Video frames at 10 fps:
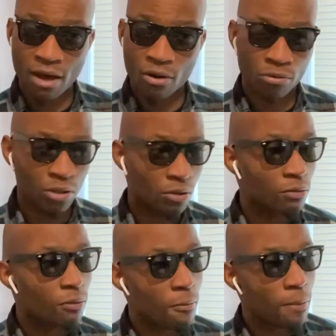
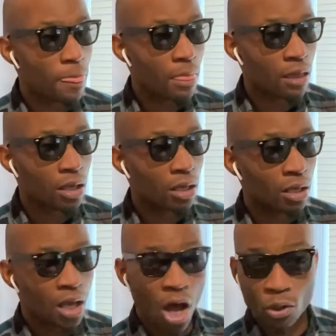
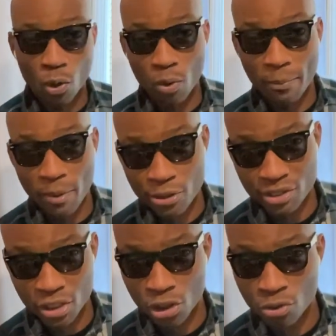I don't know what
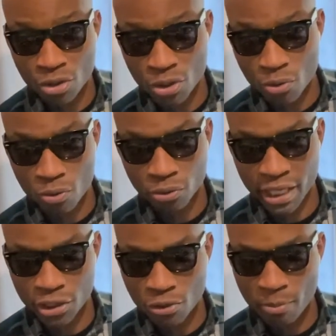person you knew
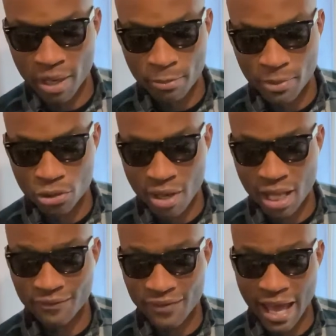that you may be trying to
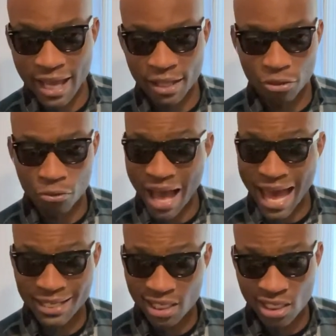find through
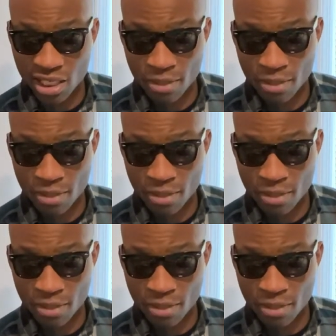identity,